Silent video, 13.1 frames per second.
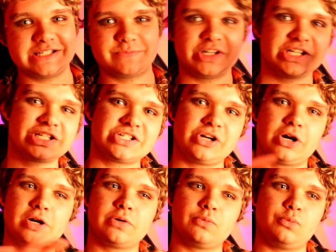I'm gonna
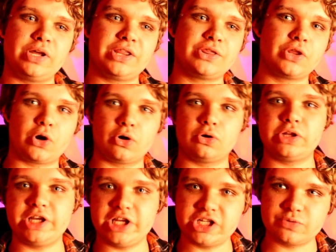start with the
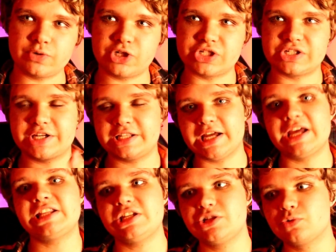earliest, which is like
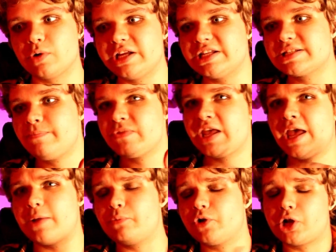1920s,
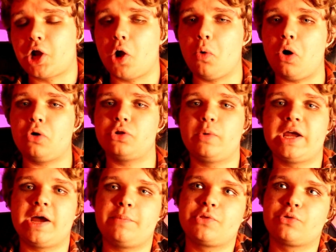and we're gonna go all the
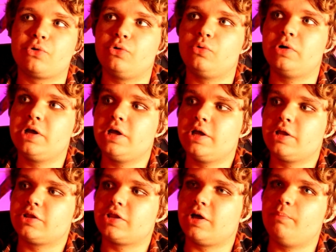way up through
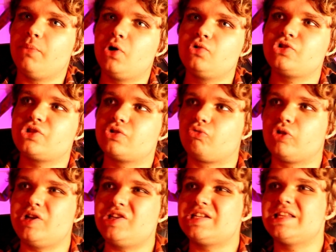the most
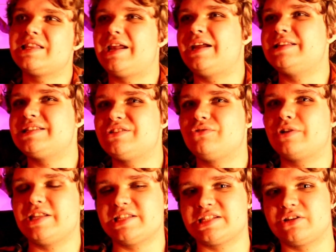recent that I'd still
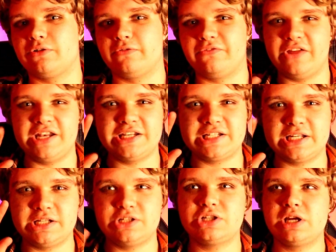consider
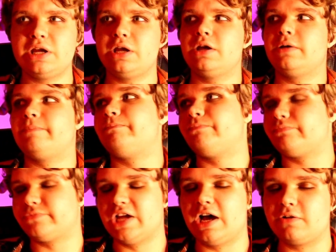vintage.
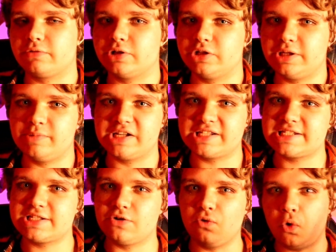Not really, but it's
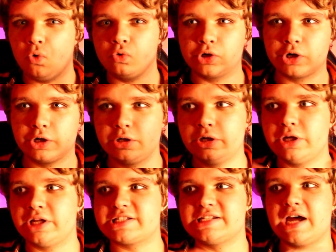still older.
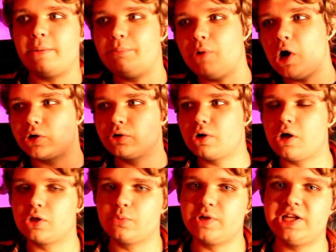It's not modern
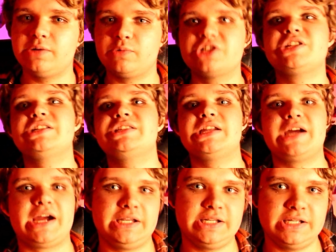Halloween, which is the
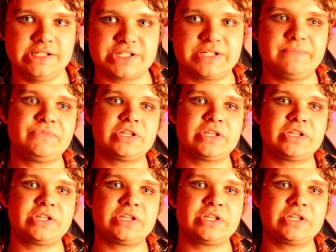90s.